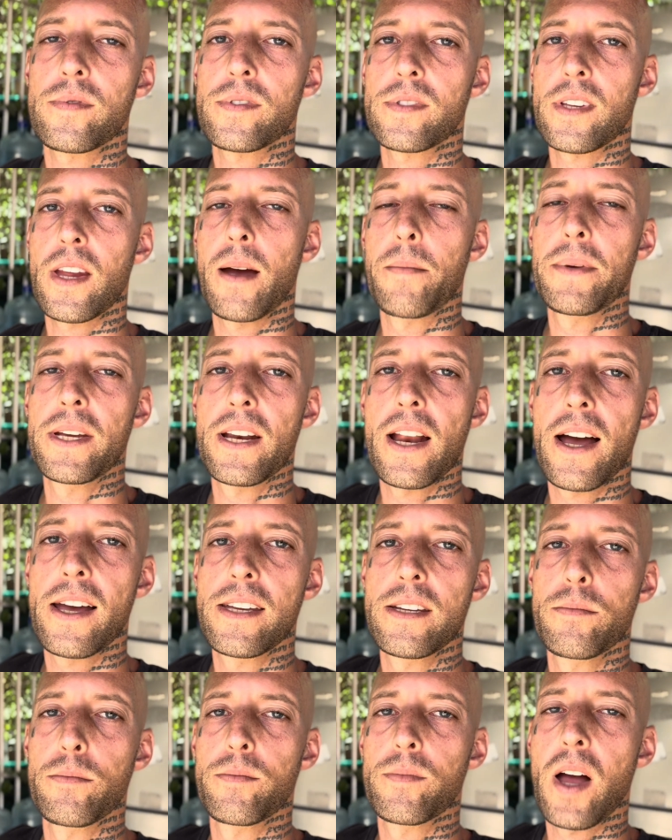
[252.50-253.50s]

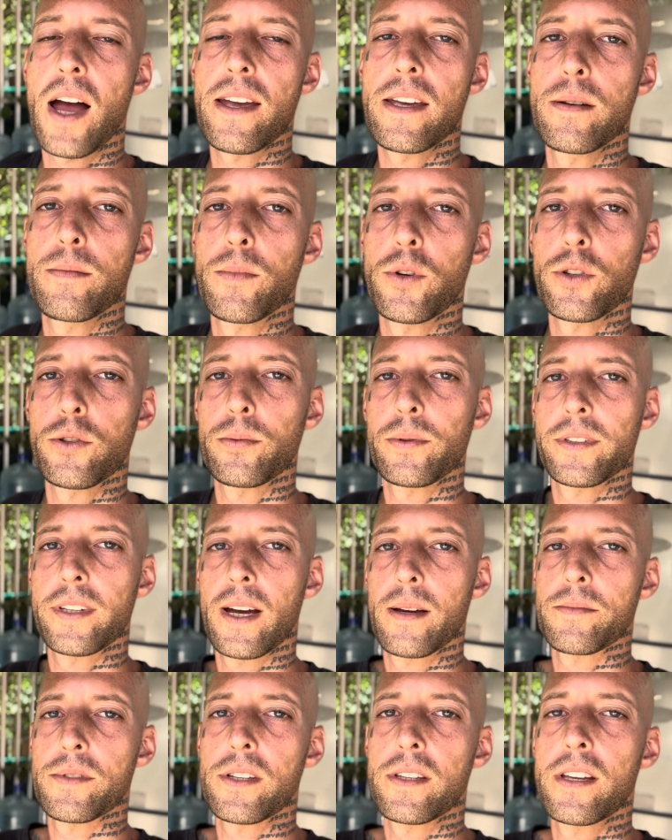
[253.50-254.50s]
I eat multiple
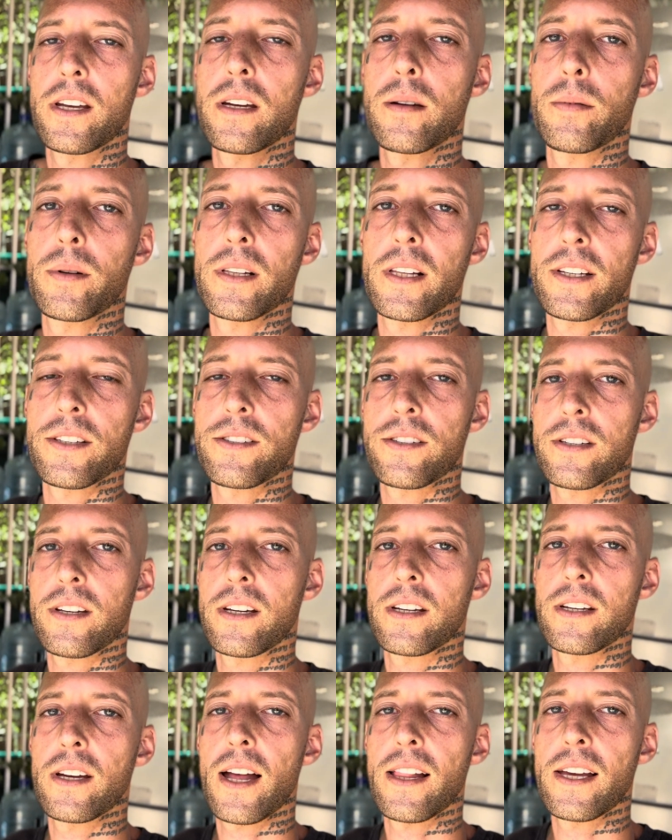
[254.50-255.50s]
times a day, but let's
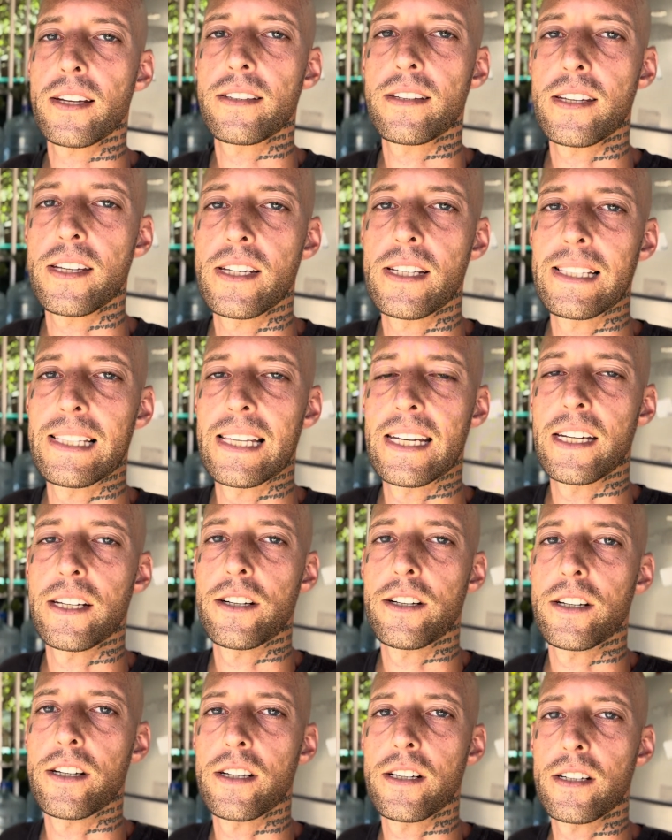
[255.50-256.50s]
say I like to eat
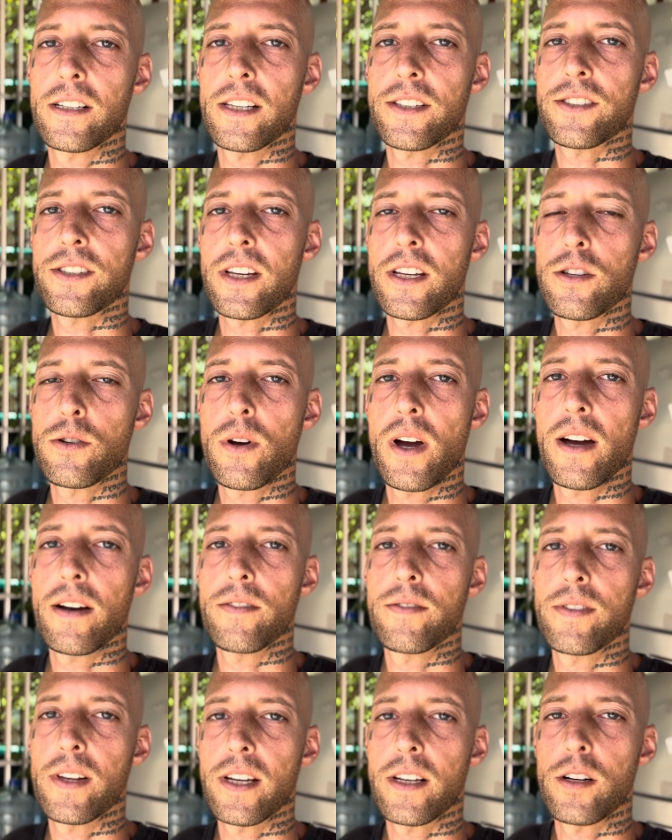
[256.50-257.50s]
later. Let's say you
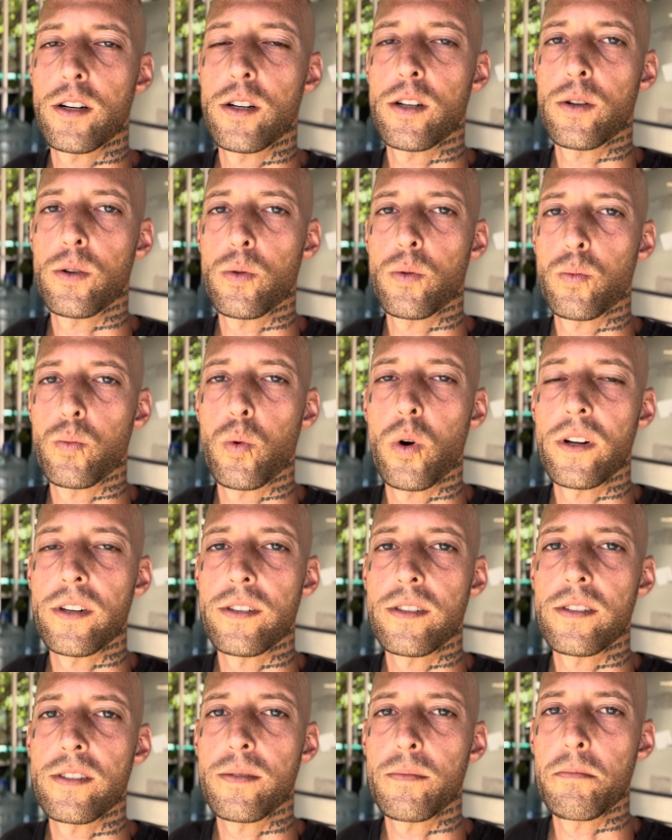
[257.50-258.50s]
have like a
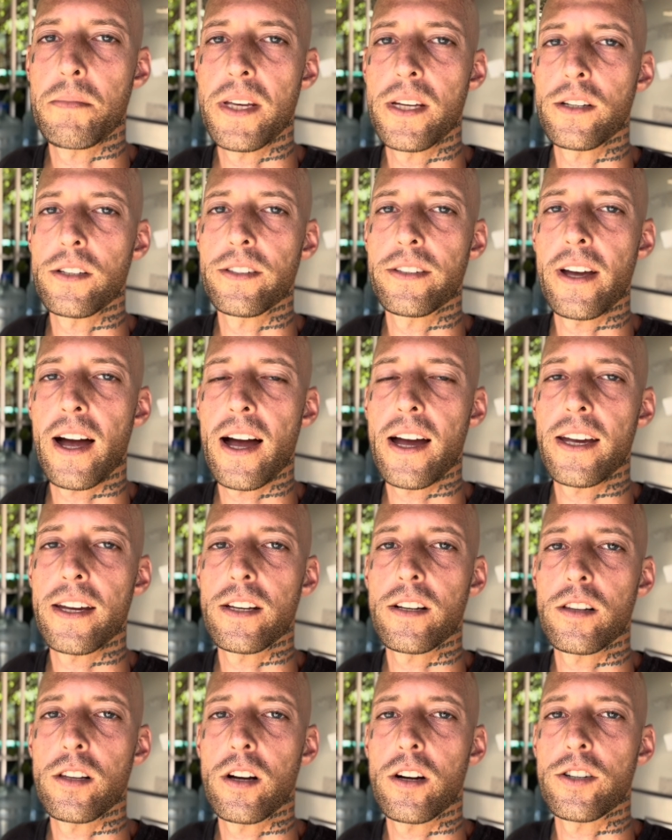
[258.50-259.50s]
1 meal diet,
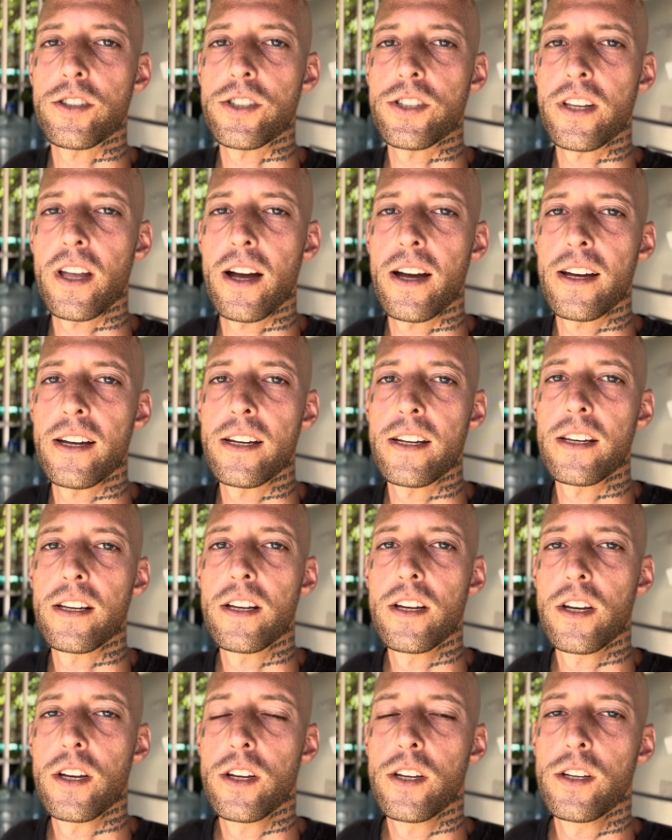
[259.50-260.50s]
a large diet.
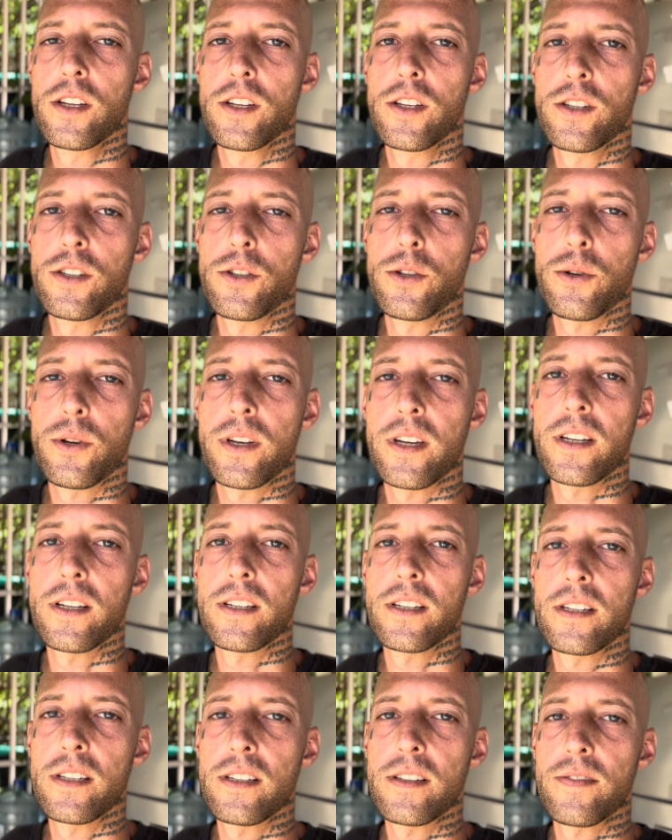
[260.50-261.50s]
You
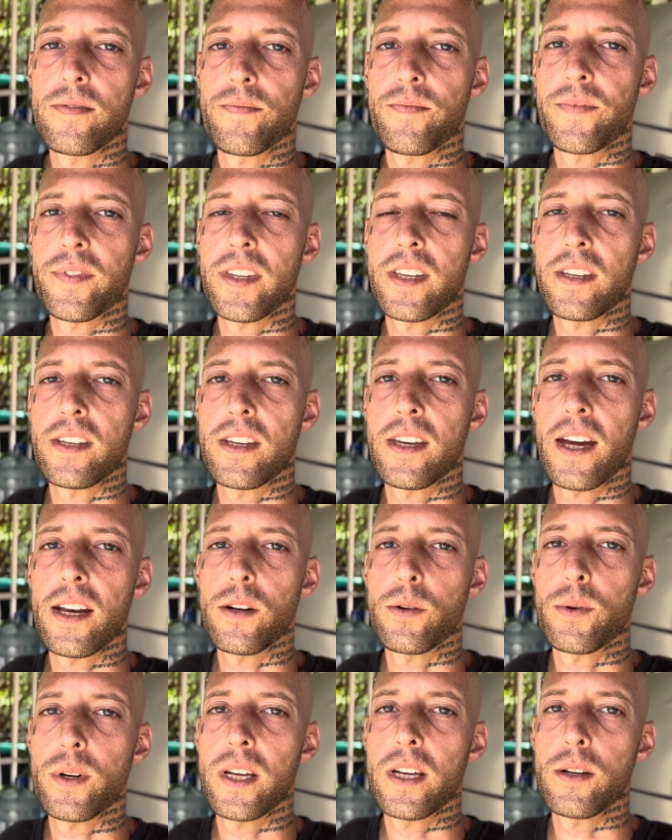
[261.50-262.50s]
can get
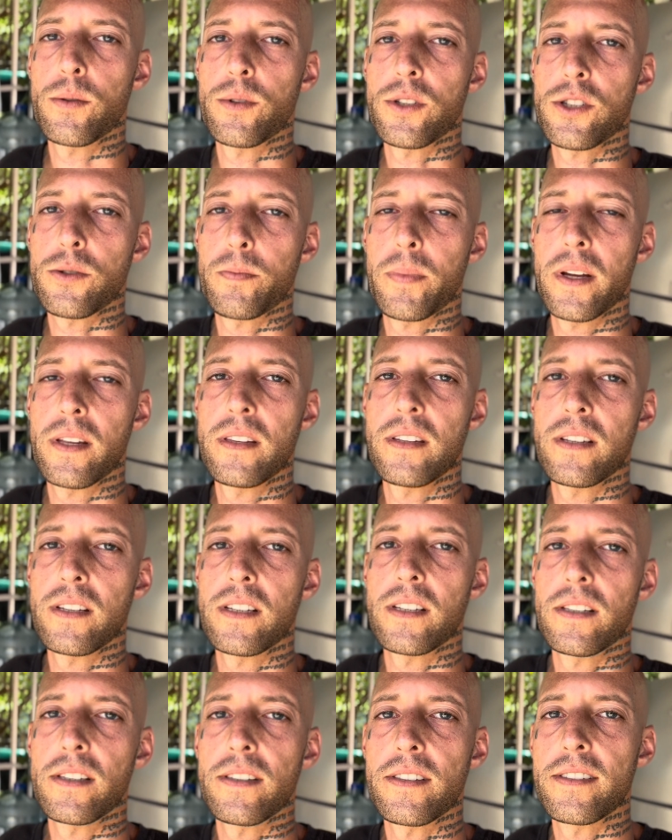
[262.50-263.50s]
away with
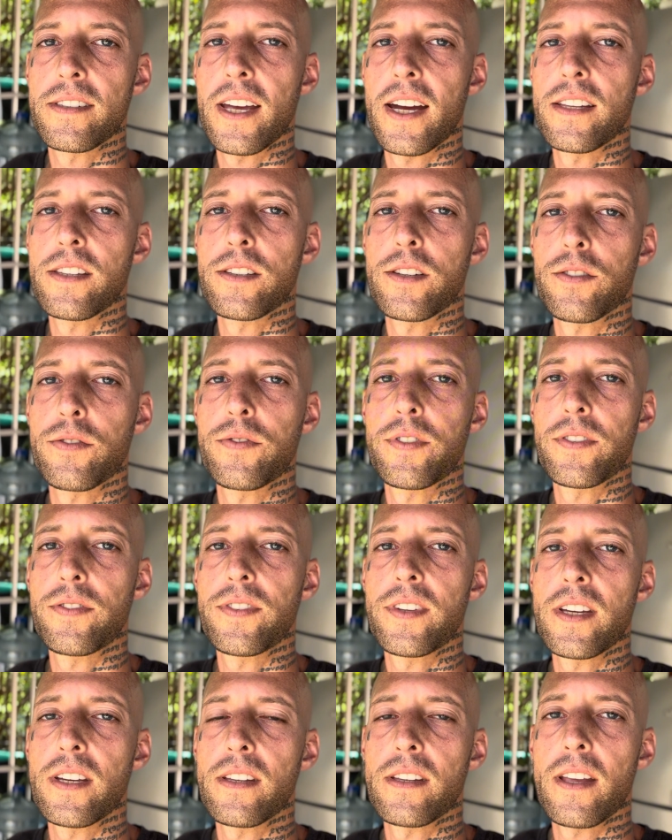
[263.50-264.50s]
spending $10 to
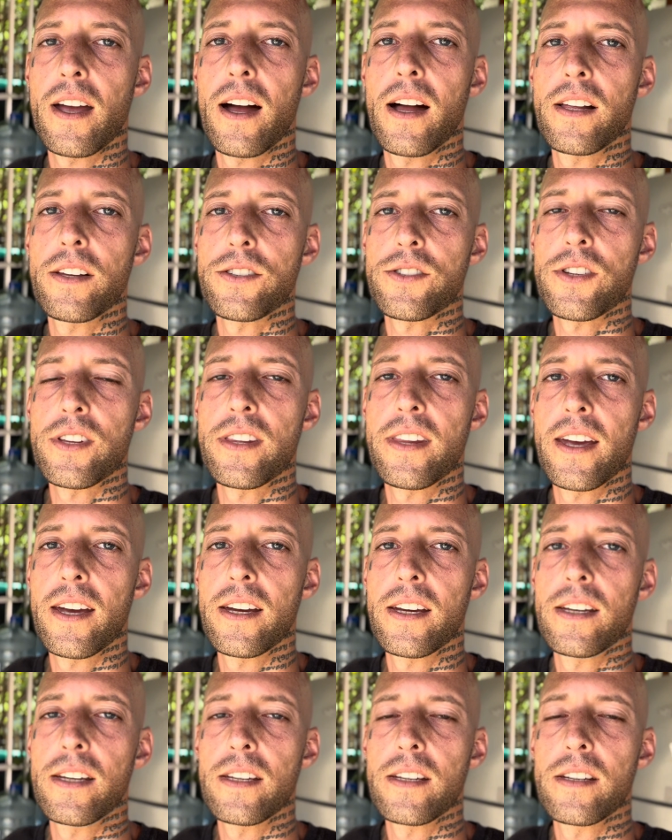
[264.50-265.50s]
$15 a
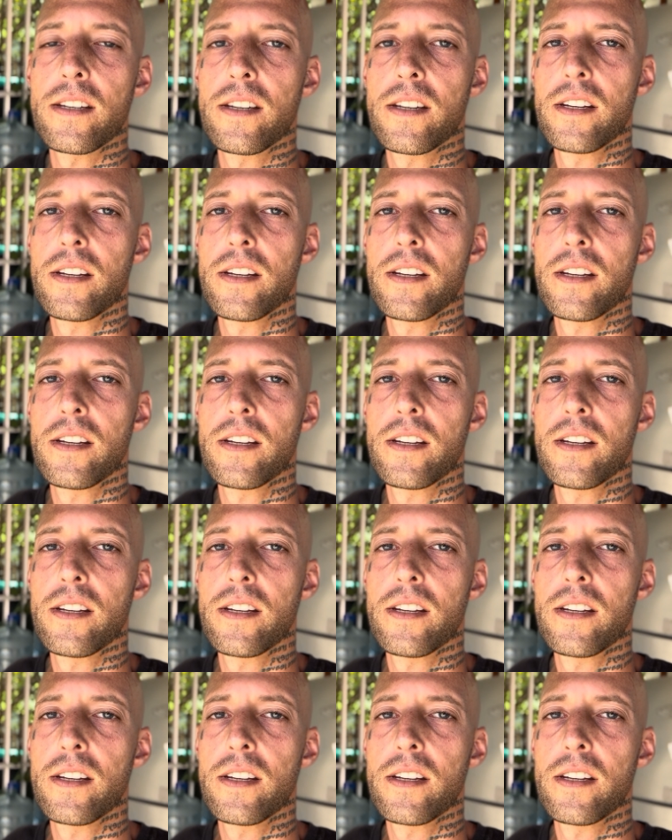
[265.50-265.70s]
day.